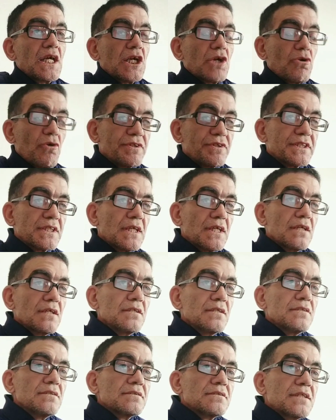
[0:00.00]
Critical
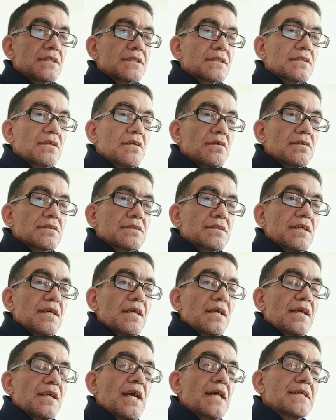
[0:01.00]
discourse
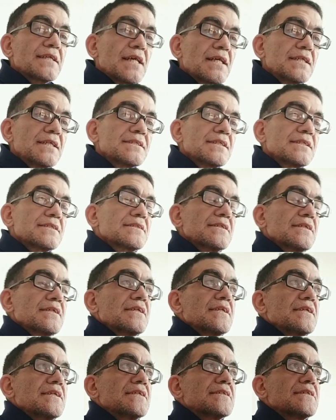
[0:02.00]
analysis
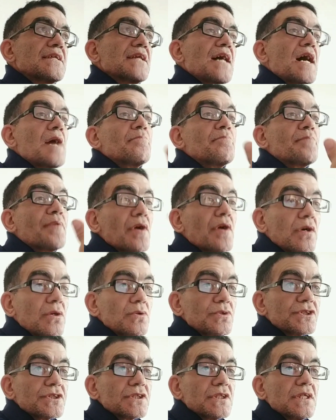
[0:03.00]
is an
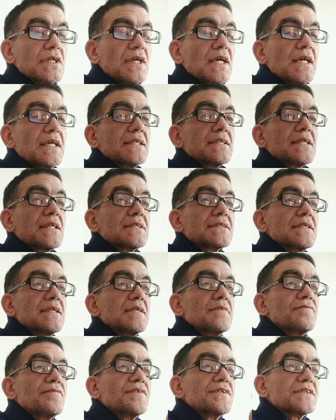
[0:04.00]
approach that
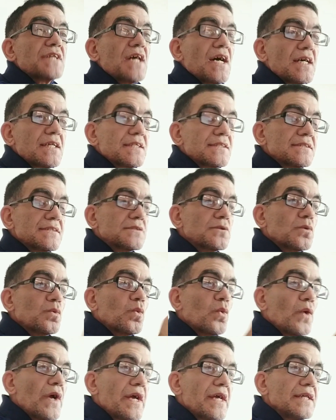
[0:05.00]
emphasizes the
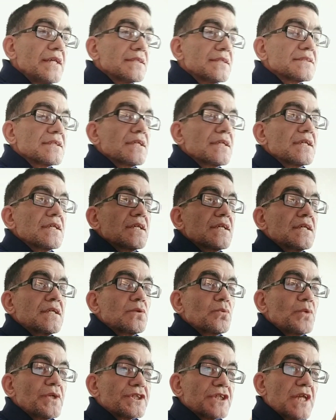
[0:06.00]
ways
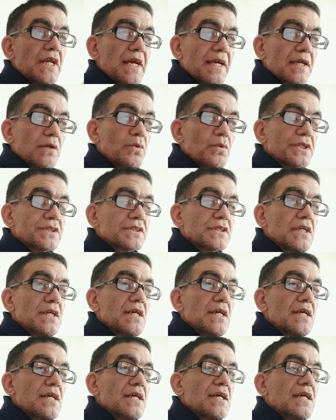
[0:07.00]
in which language
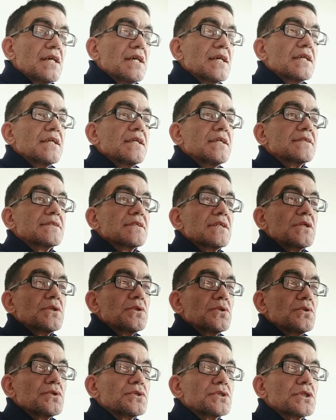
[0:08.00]
is
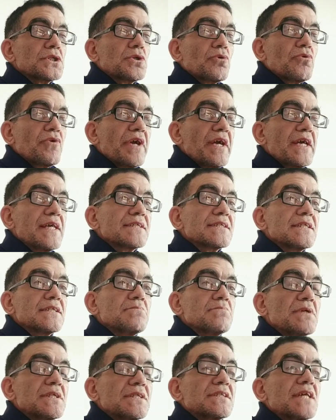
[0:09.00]
used to create and
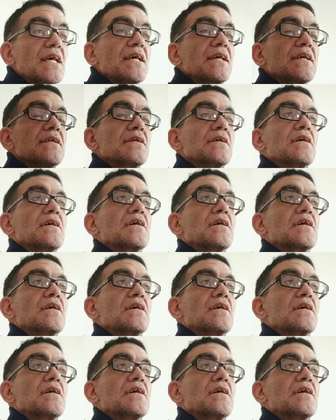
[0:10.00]
maintain